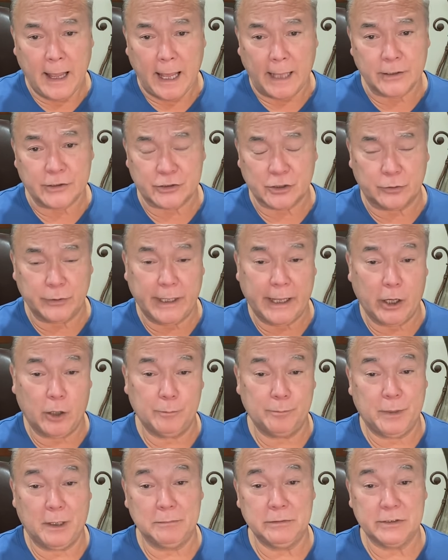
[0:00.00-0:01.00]
And so we
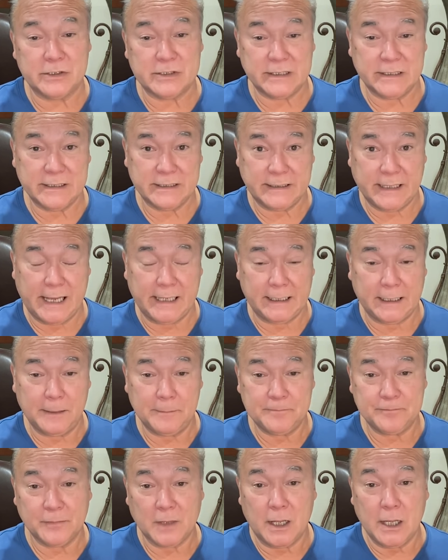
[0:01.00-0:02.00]
help publish these data.
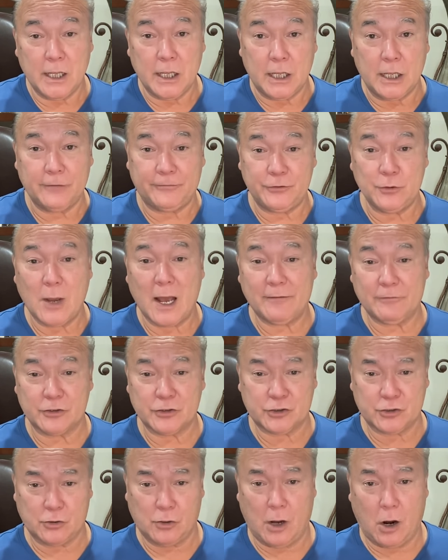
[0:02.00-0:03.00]
If you have a
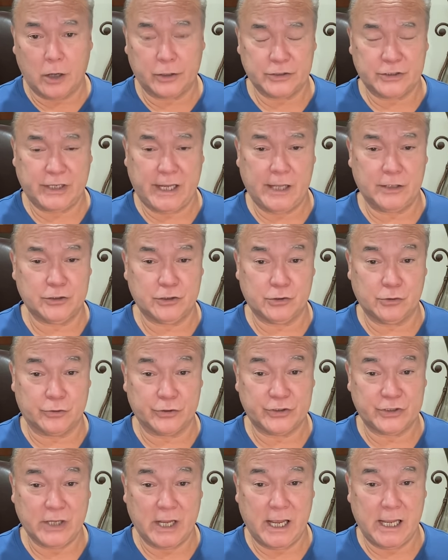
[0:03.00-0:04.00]
heart scan score,
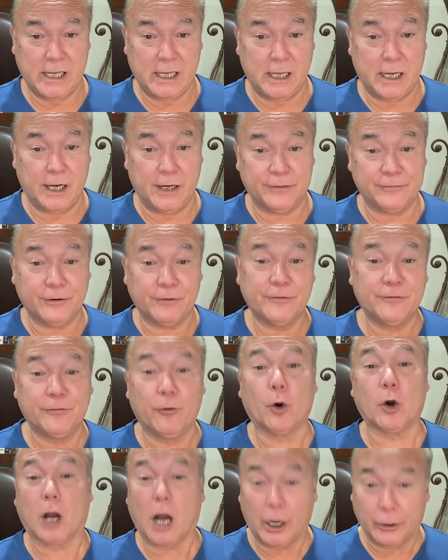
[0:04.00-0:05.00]
say, of
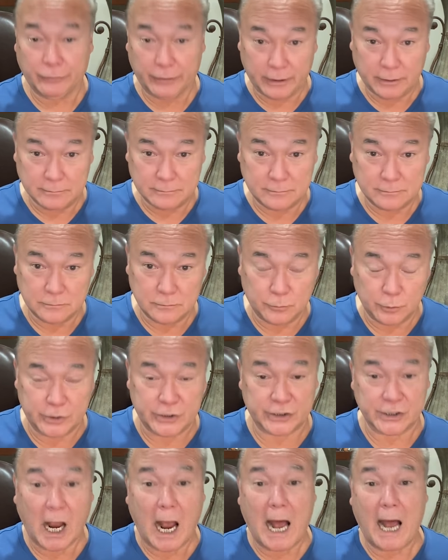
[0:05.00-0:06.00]
400, which
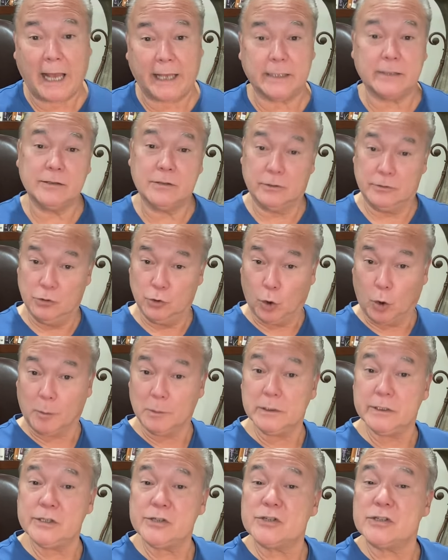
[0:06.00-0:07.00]
is high,
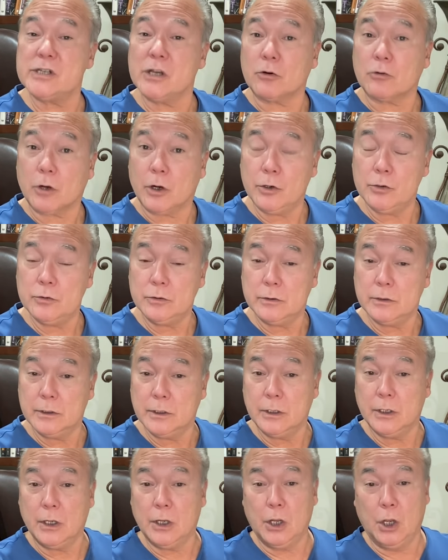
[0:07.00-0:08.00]
normal is 0,
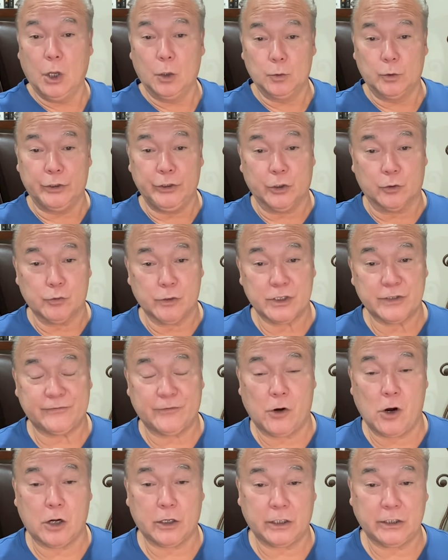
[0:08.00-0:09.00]
well, your risk
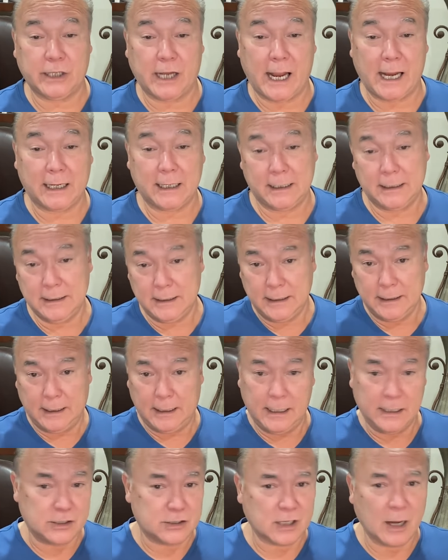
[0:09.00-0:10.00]
for heart attack
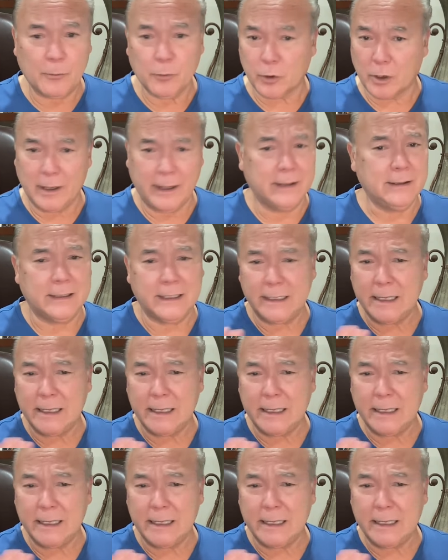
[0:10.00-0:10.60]
is somewhere in